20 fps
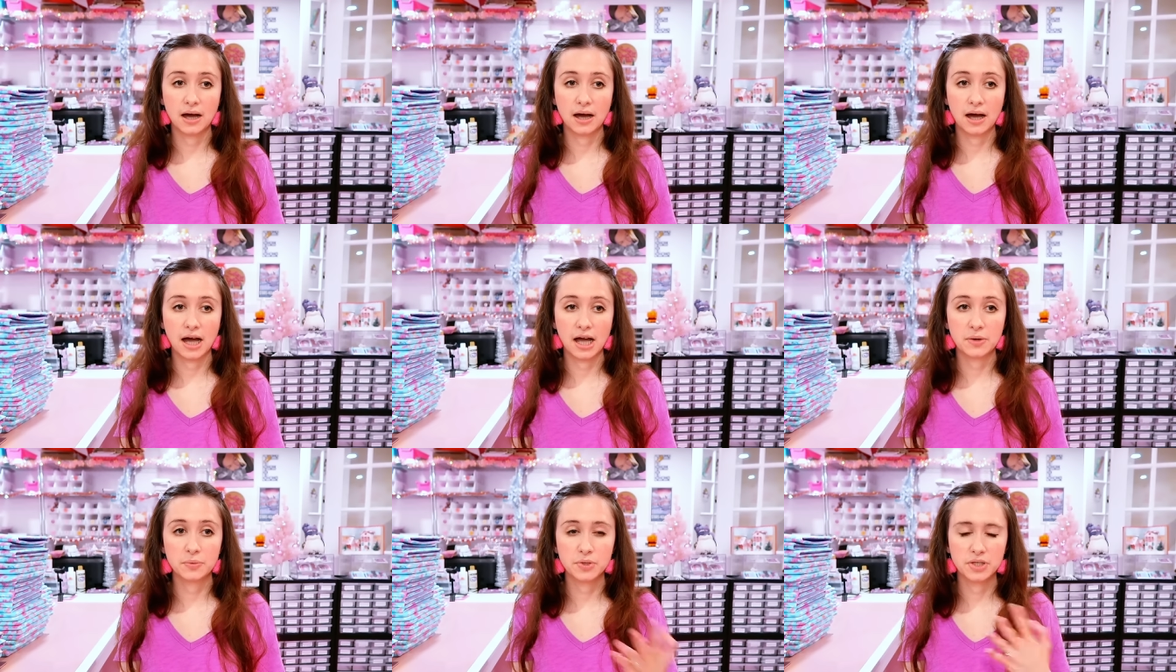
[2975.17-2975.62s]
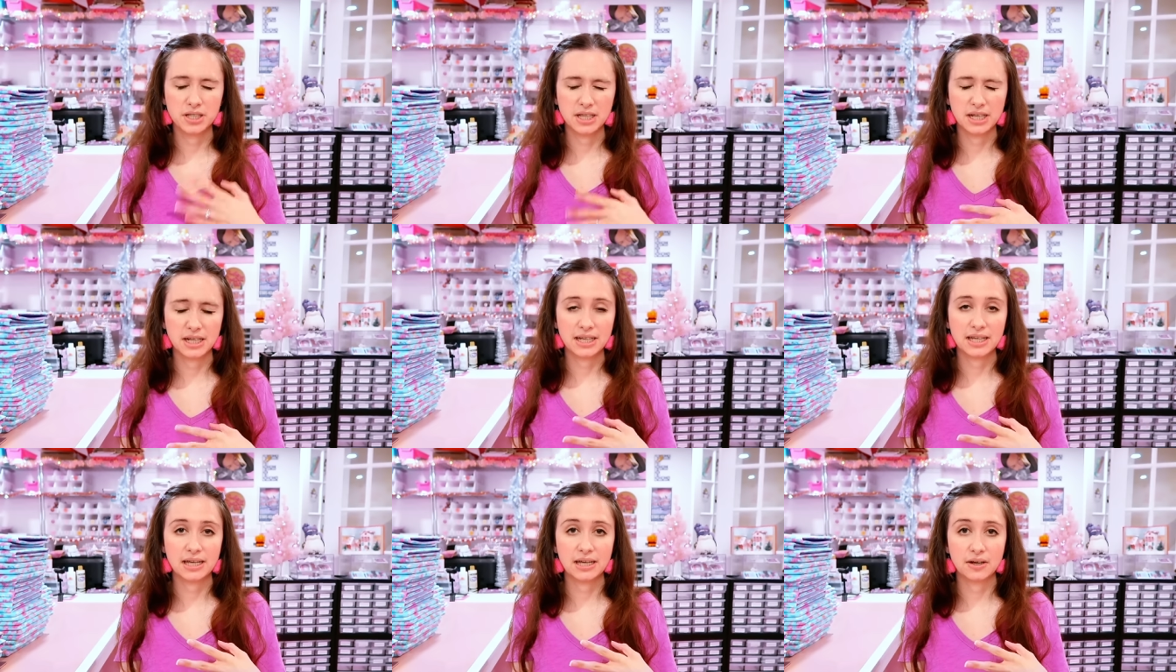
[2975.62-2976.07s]
I was
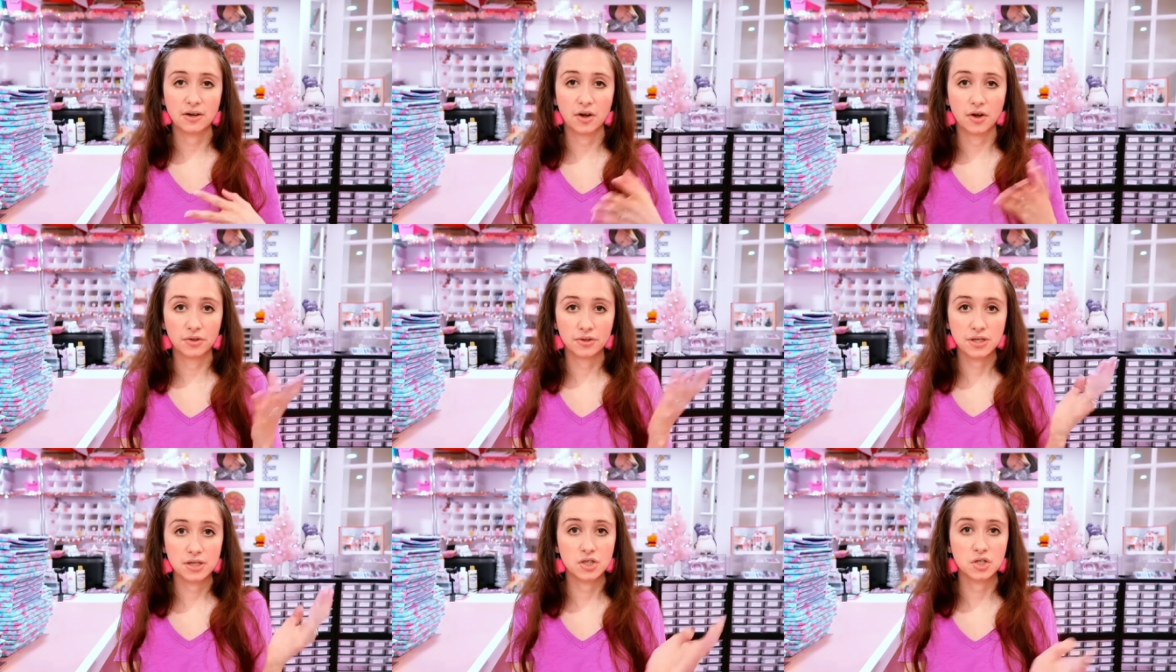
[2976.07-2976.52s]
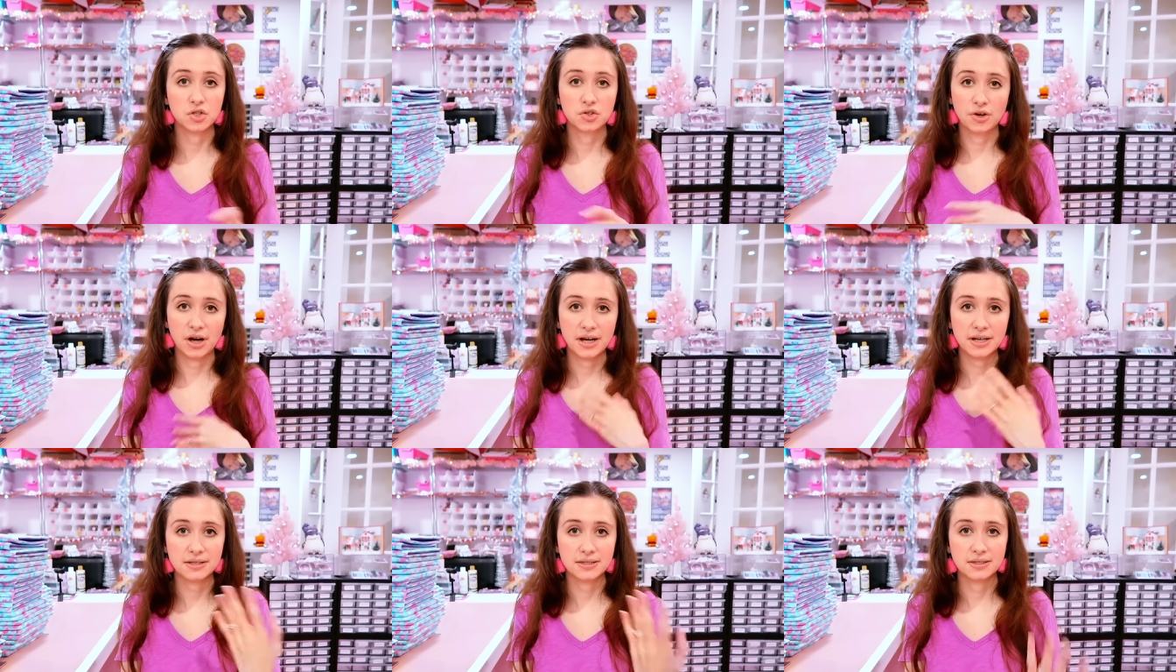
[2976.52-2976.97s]
gonna get all these
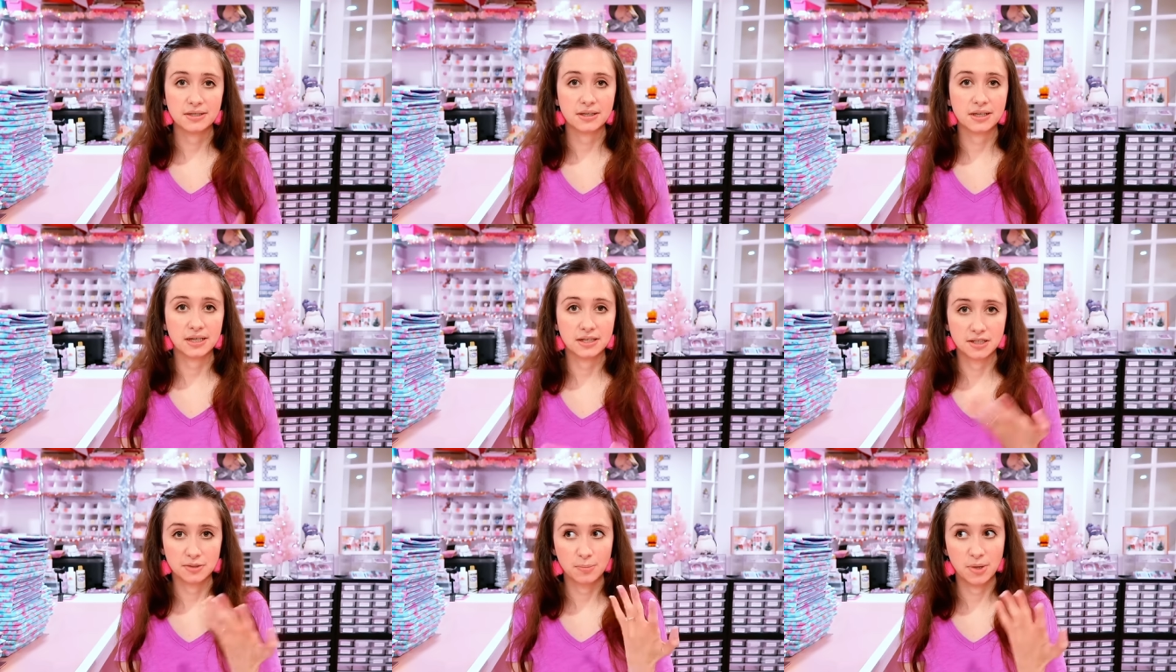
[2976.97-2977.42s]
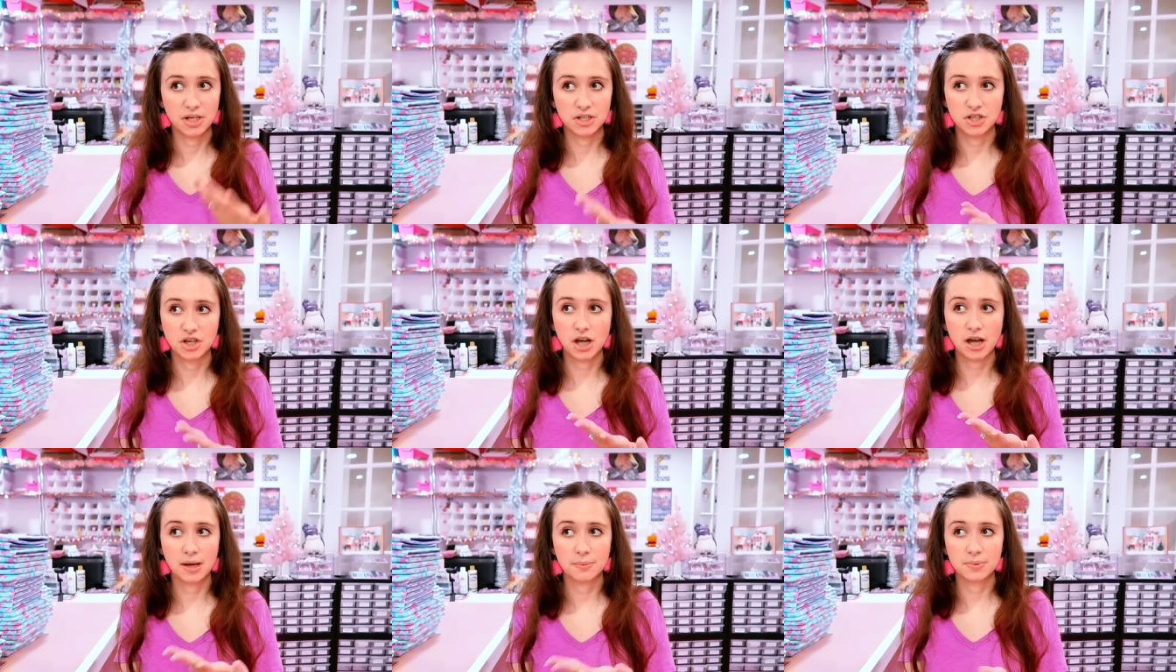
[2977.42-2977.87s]
strikes against my
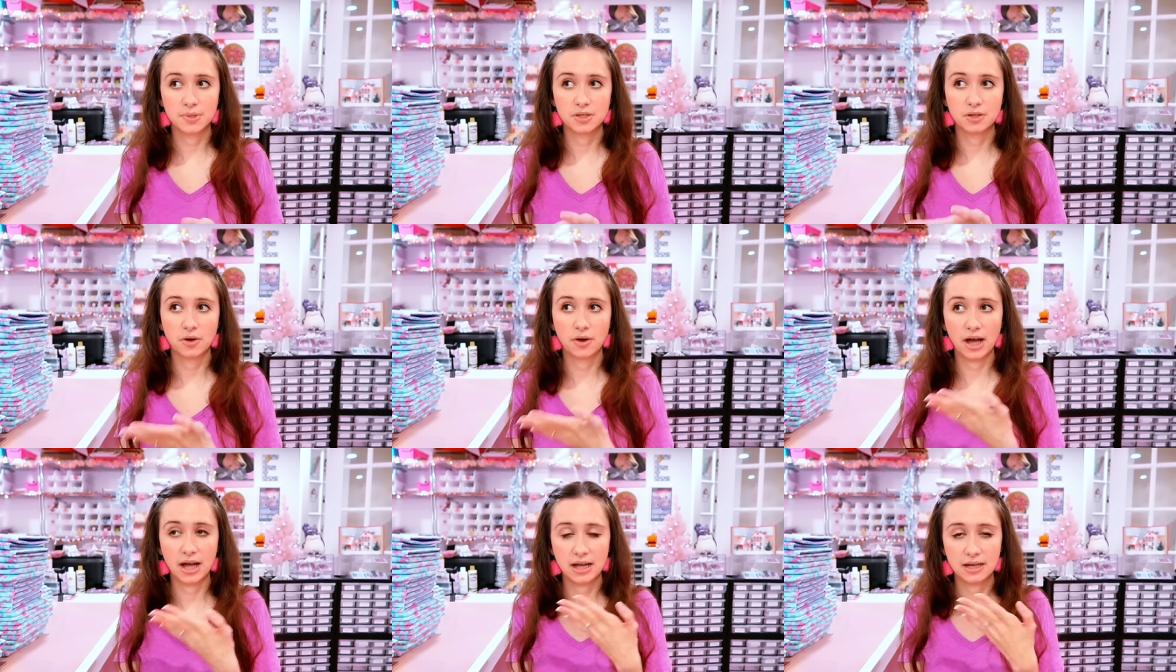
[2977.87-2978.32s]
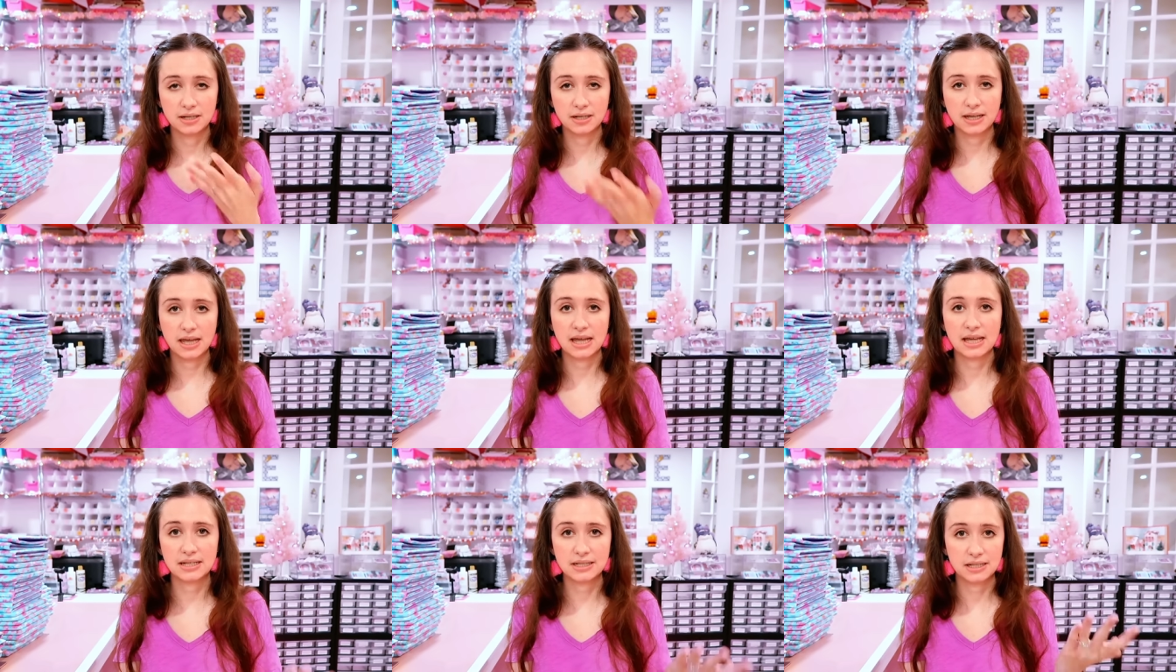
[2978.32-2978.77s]
shop, so I had to
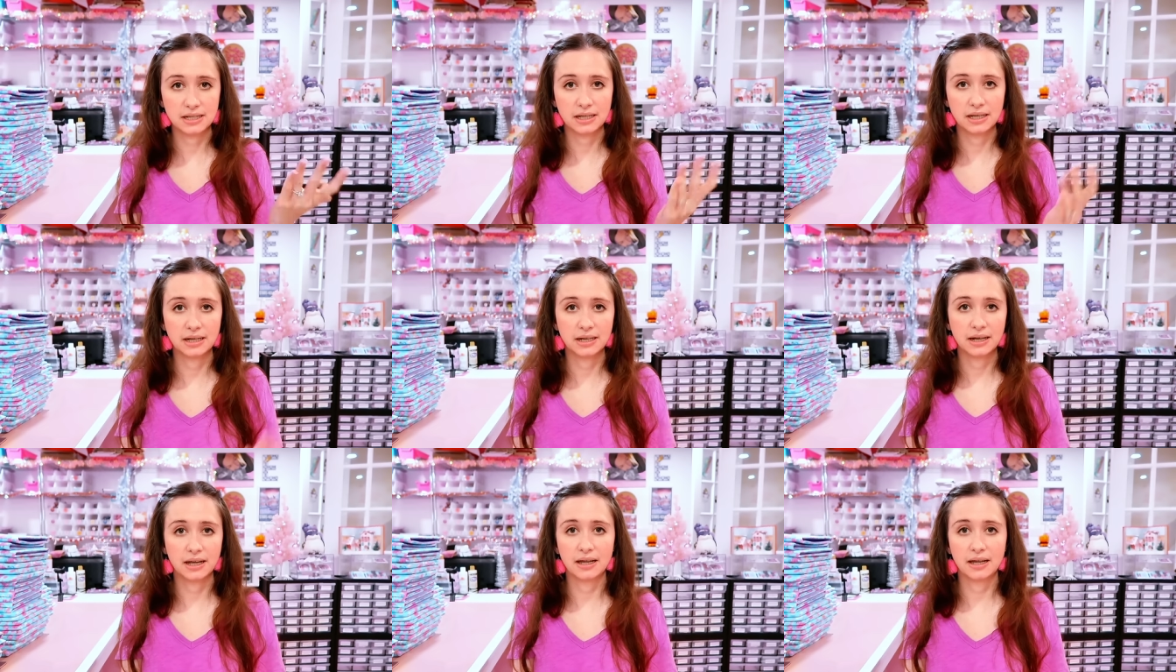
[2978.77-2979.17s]
cancel it.